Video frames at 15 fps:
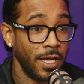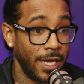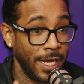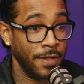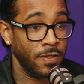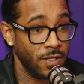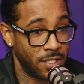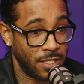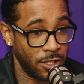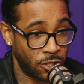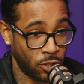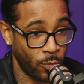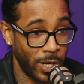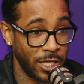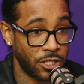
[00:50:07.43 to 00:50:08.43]
in the
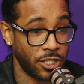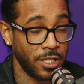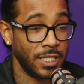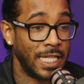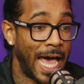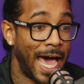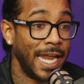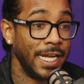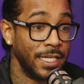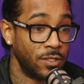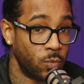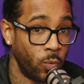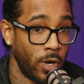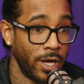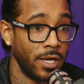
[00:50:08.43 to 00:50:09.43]
situation. That
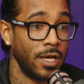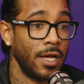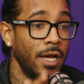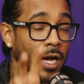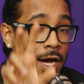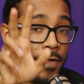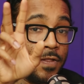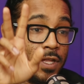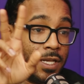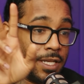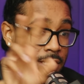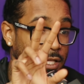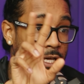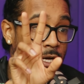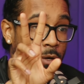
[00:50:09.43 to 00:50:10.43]
is what uh, the
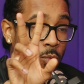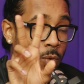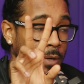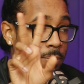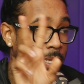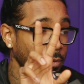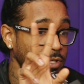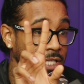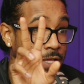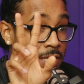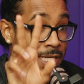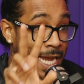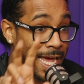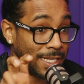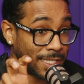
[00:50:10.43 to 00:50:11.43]
the when people unquote. say the
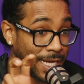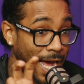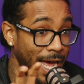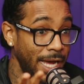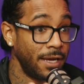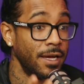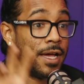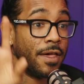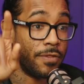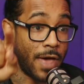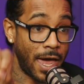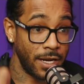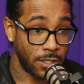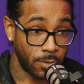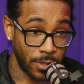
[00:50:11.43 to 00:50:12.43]
nice guy,
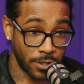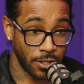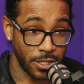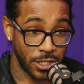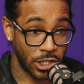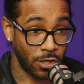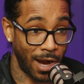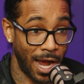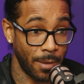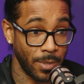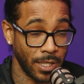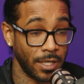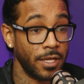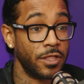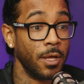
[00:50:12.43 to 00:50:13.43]
that is what they're
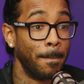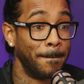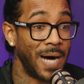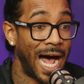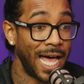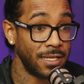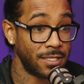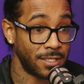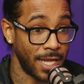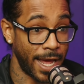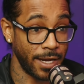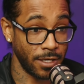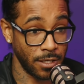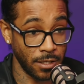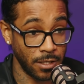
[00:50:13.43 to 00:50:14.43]
describing. The
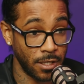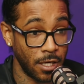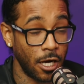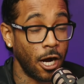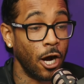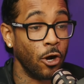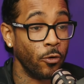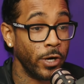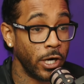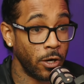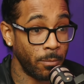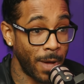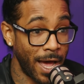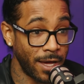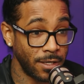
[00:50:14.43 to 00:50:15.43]
bystander. Thank you. A real
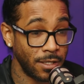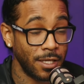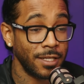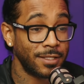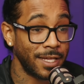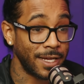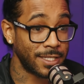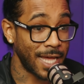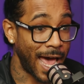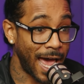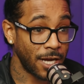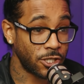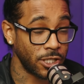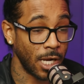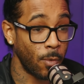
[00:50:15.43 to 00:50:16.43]
man takes
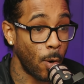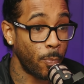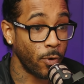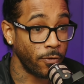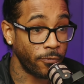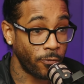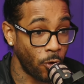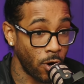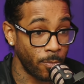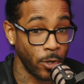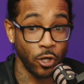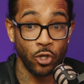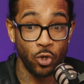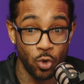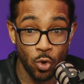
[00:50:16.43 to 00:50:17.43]
action. I'm a performer.
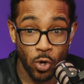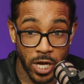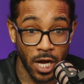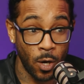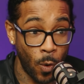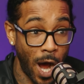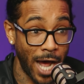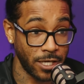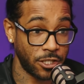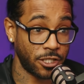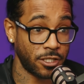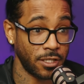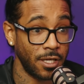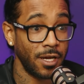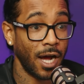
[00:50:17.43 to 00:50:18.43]
You can
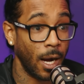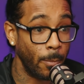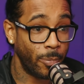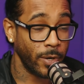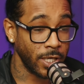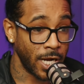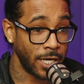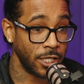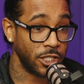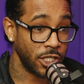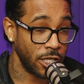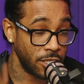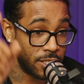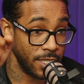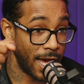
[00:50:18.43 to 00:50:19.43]
watch. I'm putting on the
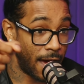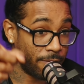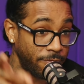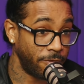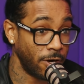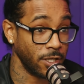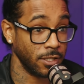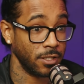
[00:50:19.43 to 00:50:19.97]
jersey. Have fun.